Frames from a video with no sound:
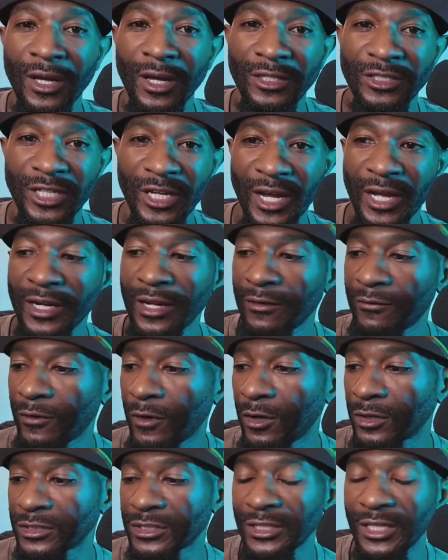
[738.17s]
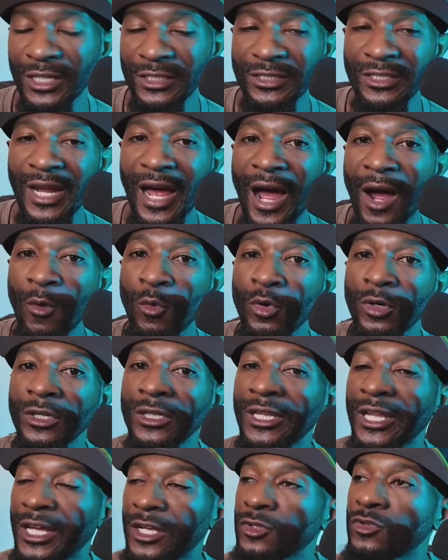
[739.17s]
Check out that fall selection. I will
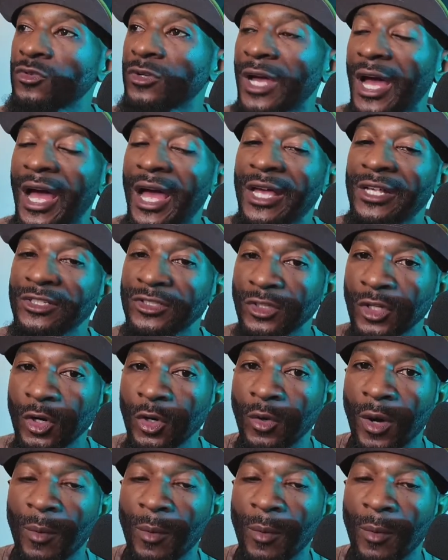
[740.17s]
let you guys know.